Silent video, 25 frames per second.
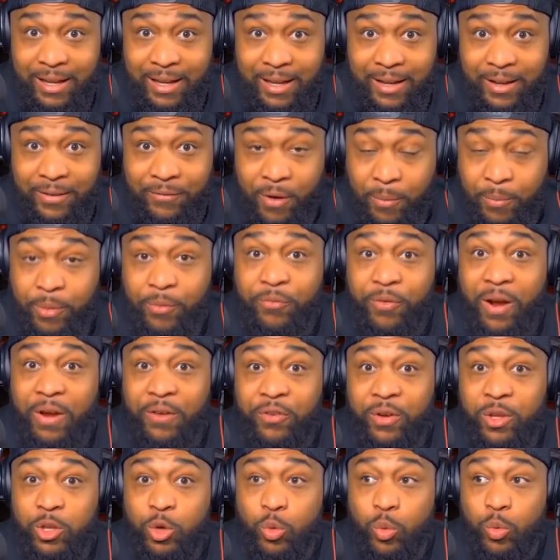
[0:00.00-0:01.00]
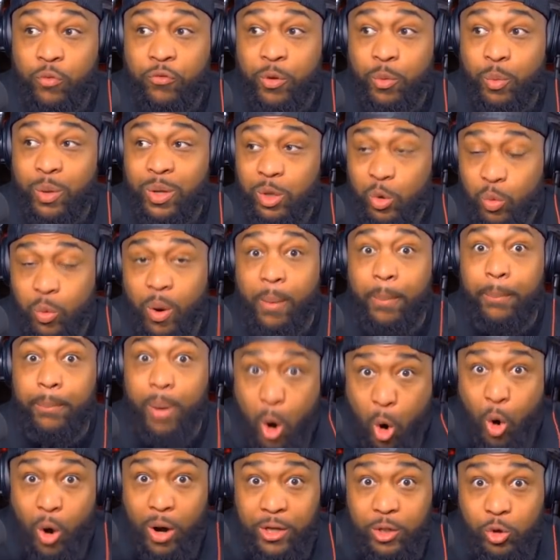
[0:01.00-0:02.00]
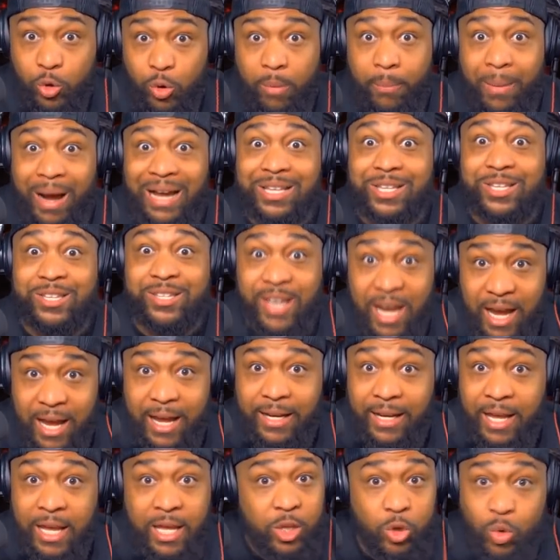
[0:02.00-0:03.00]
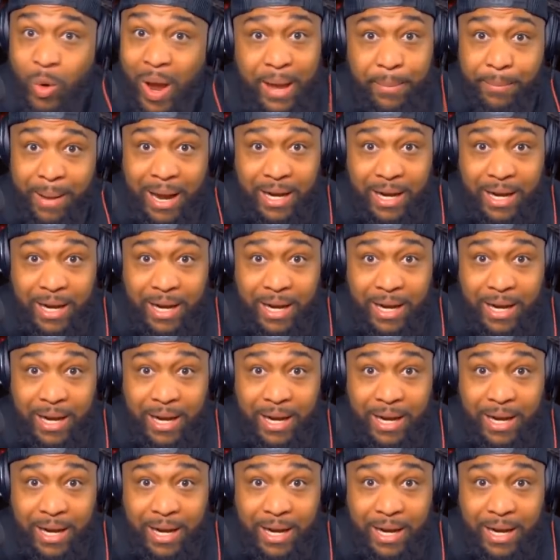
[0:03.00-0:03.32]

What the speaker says: from the from when you were born. You are my son. You ain't my